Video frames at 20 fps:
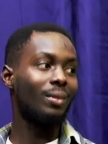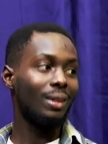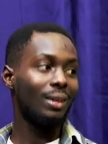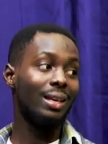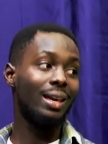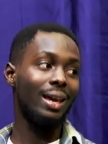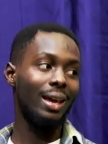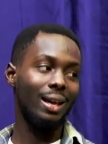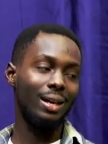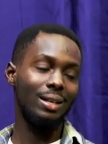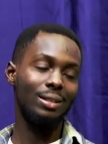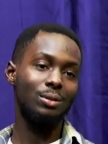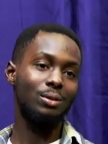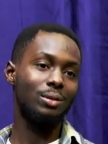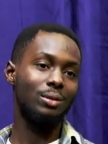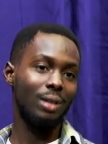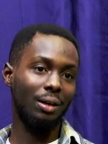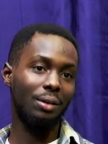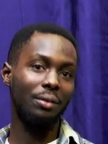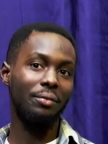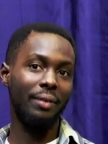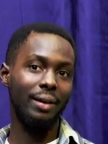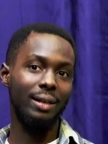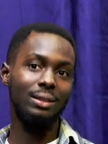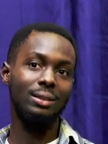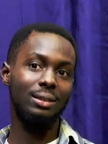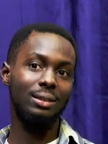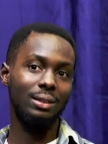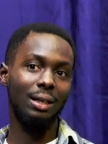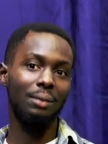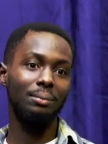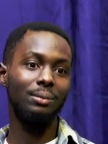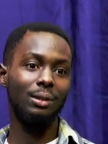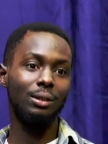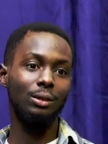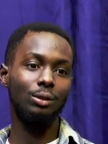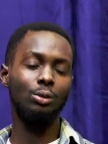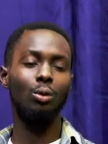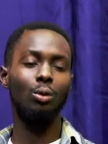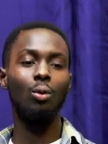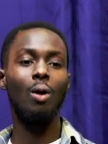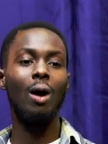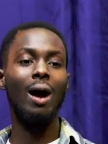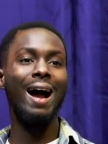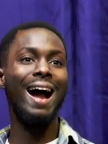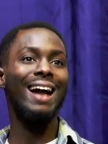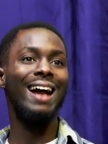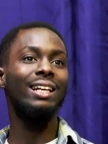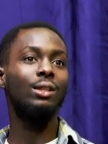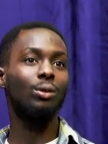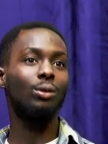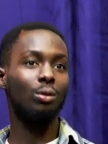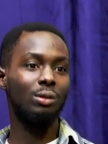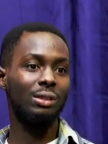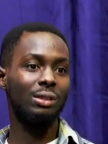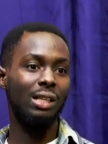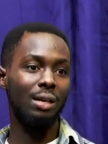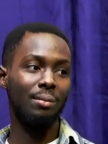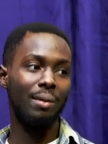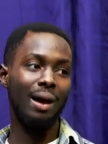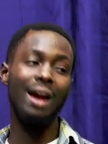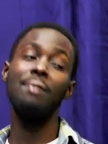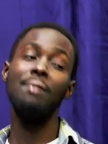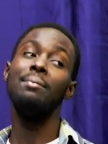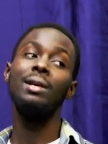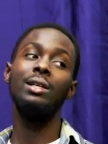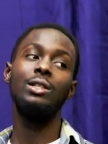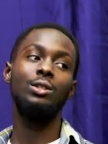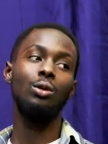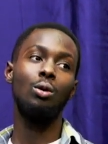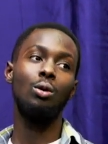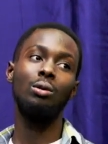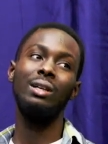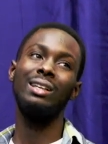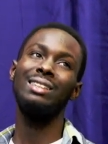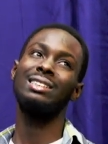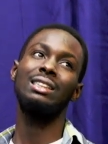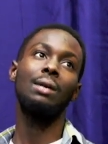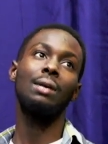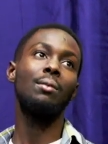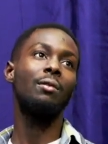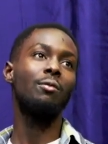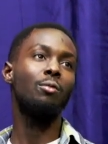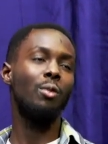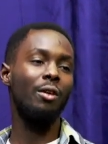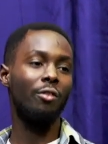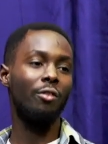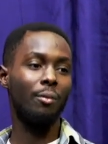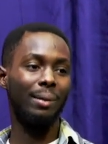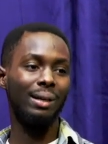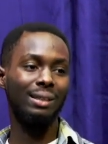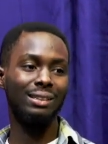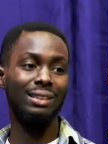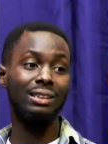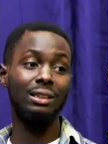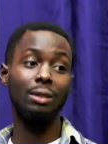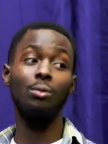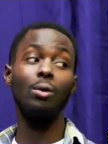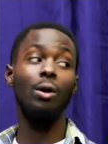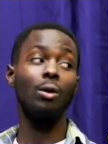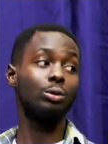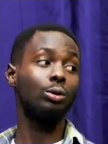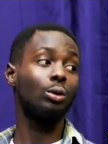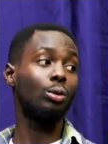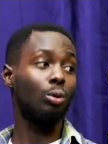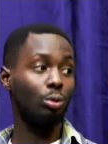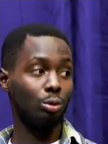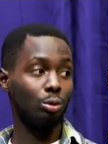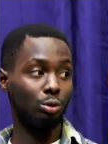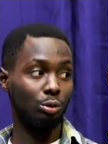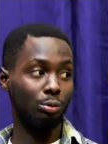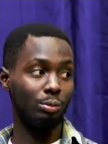Yeah, okay. Sacrifice something. So I taught them. I made sure that some of them from my team were also close to me.